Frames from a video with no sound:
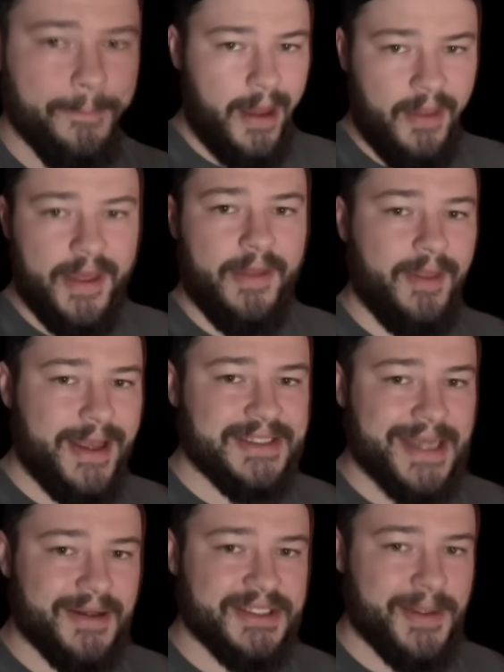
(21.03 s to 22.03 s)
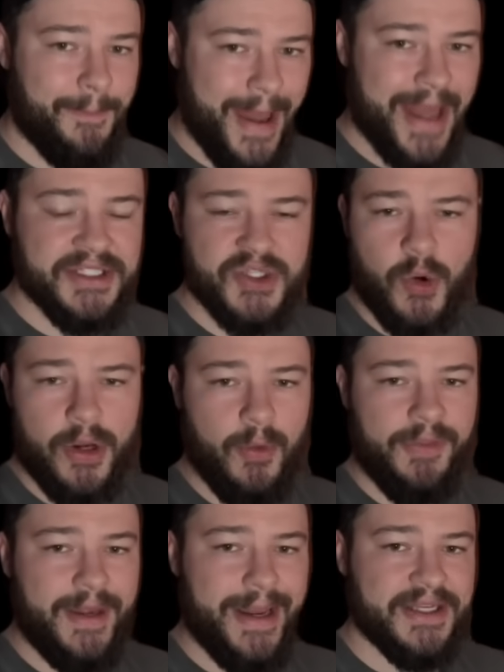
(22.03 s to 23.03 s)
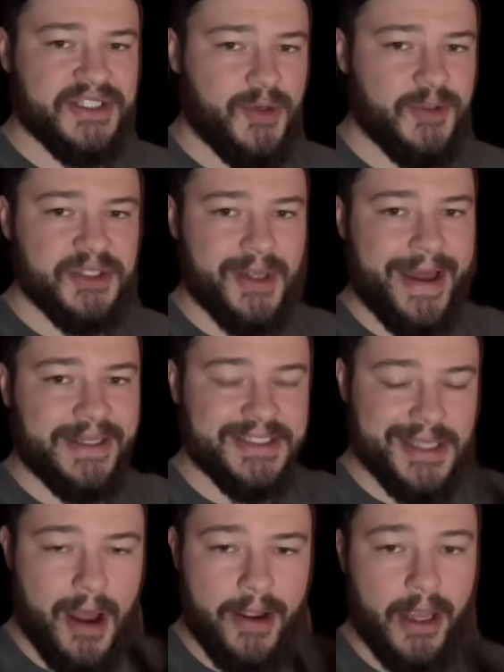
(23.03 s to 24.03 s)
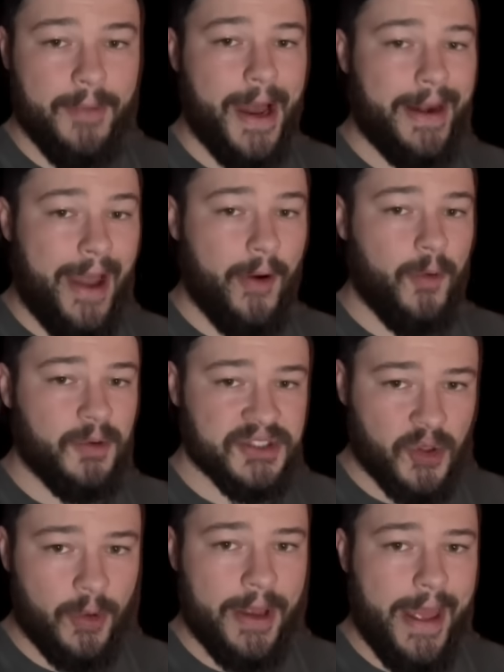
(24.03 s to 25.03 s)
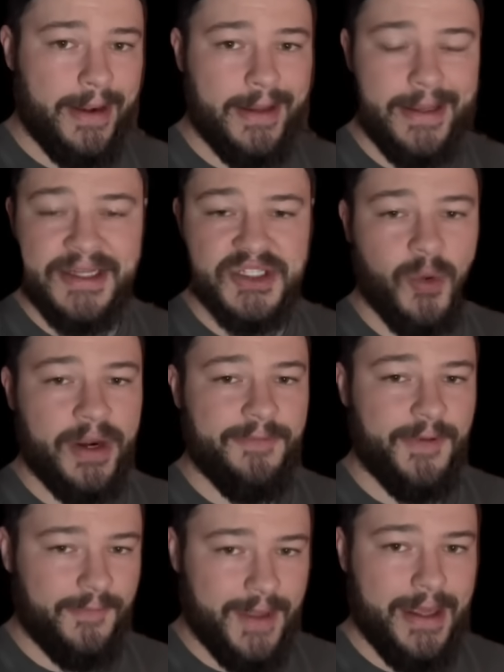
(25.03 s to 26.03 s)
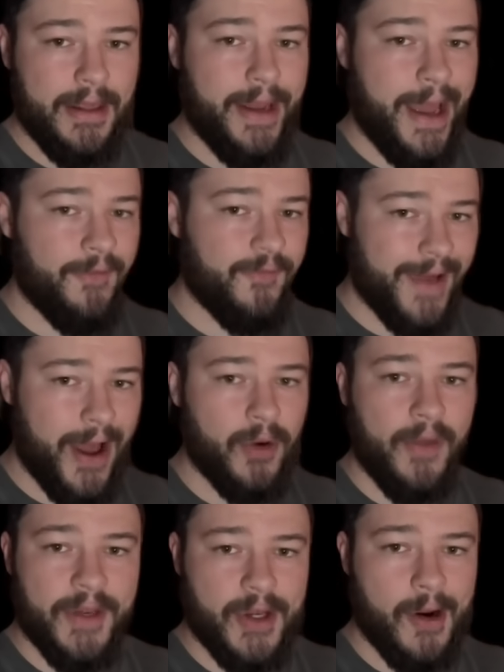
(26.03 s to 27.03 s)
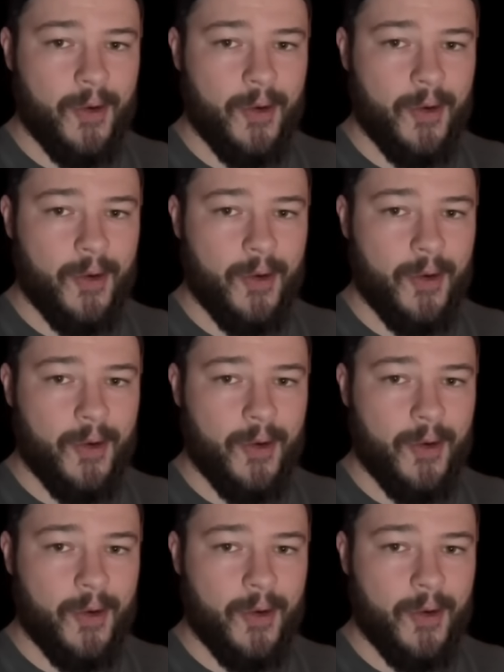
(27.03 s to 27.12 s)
and then lays out some backstory with the next 2 slides talking about how it was created in 2015 and found on the dark